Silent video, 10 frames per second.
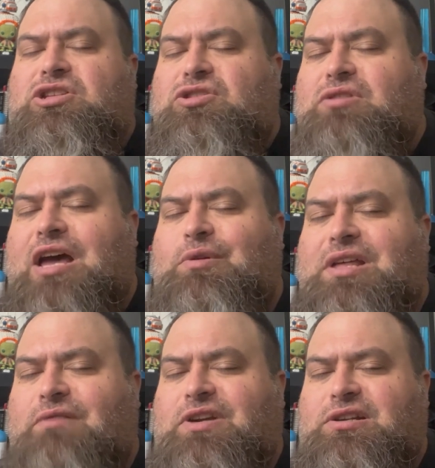Do that
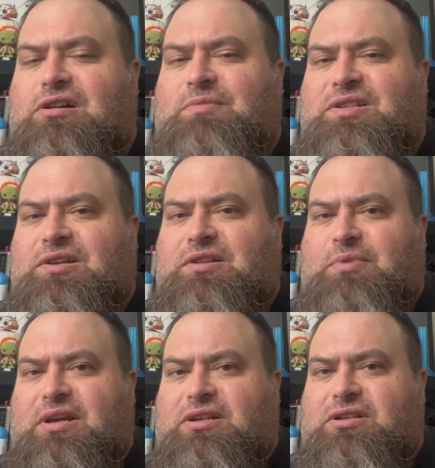with every term that's on the
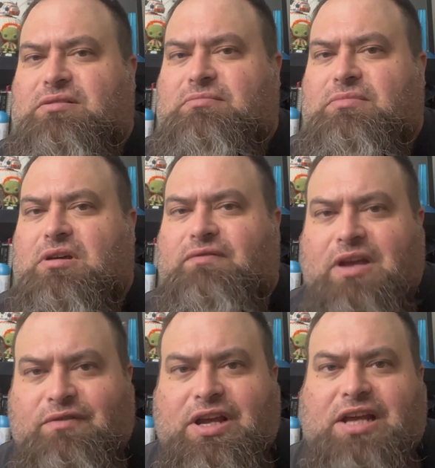page of
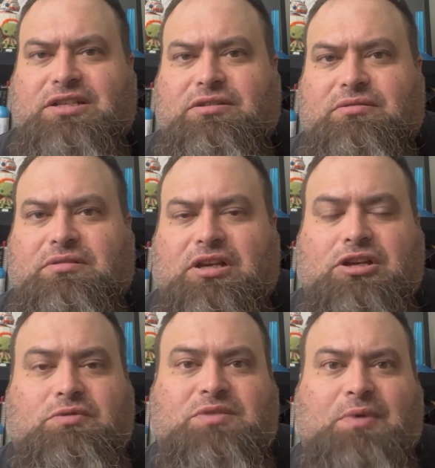every etude that
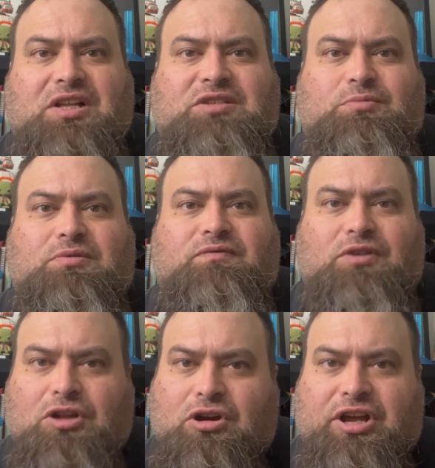you're responsible
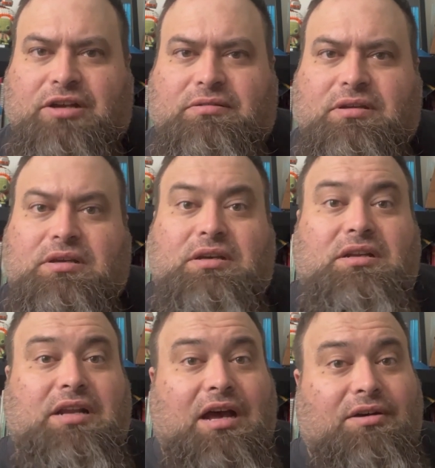for learning.
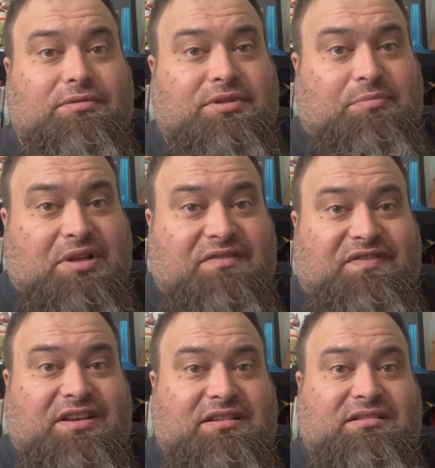Now, the
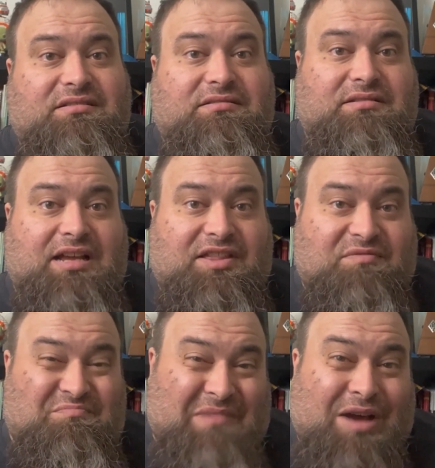benefit
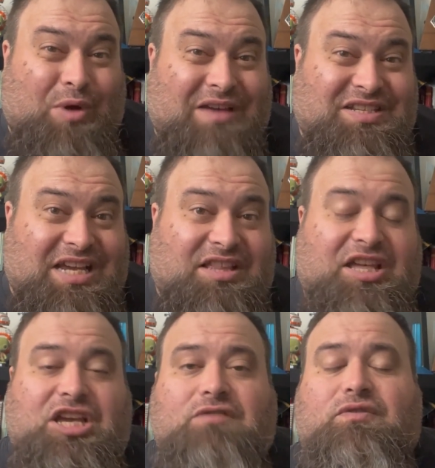and my way of saying
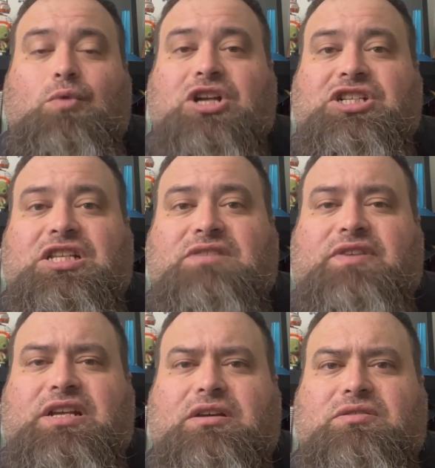thank you for watching these
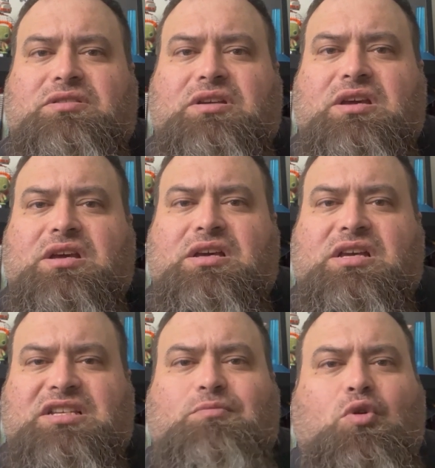videos
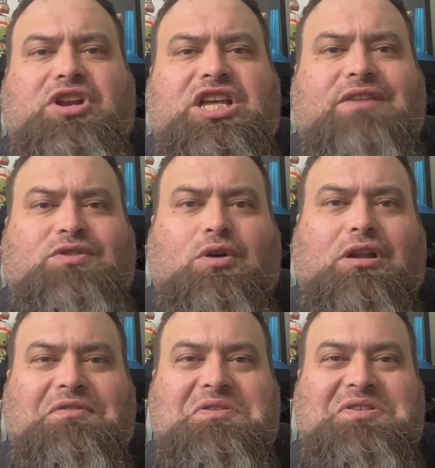is I'm going to give you
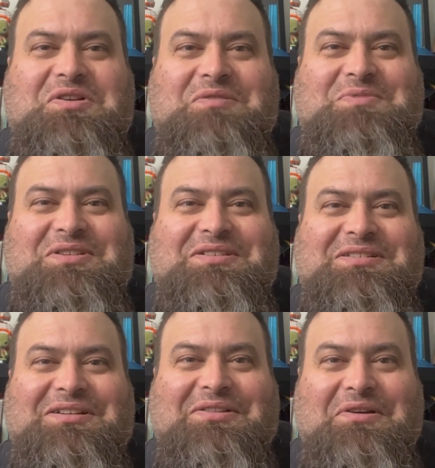all of those terms
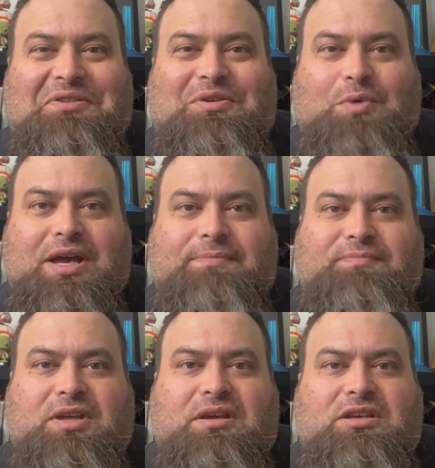along the way
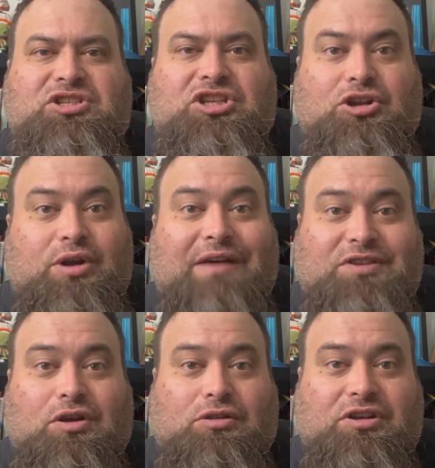so that you don't have
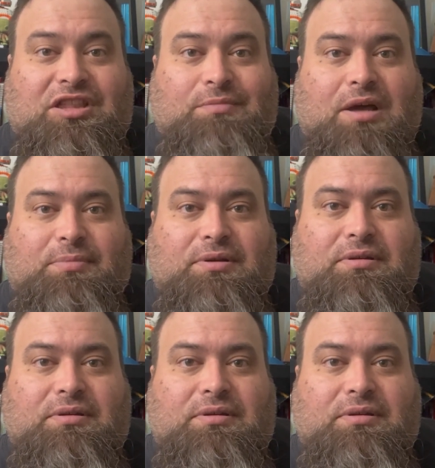to go look them up.